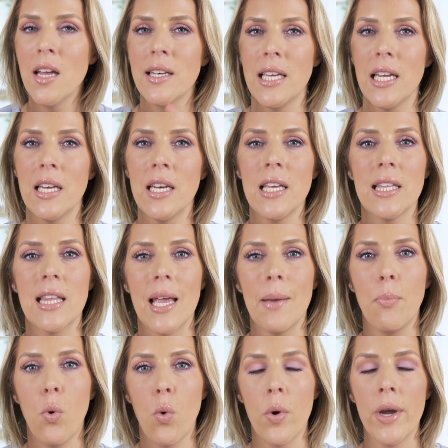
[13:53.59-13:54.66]
10 is
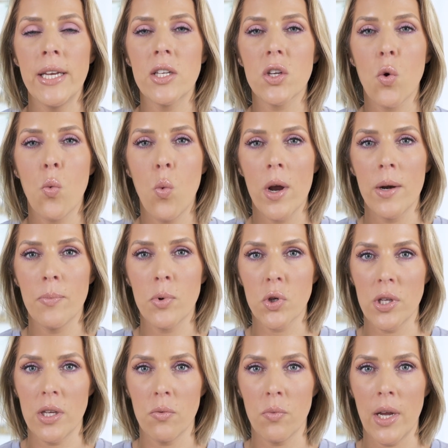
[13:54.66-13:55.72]
a
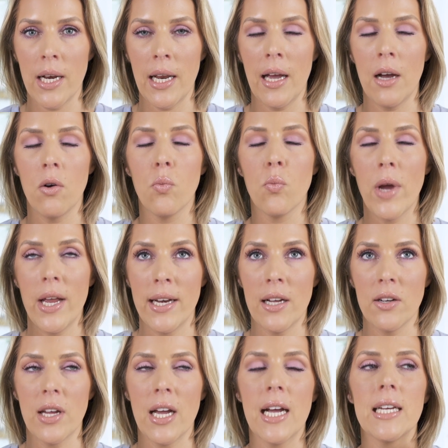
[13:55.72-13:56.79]
0.1%
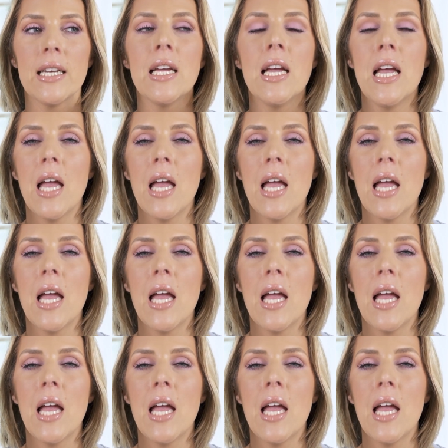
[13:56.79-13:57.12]
retinaldehyde,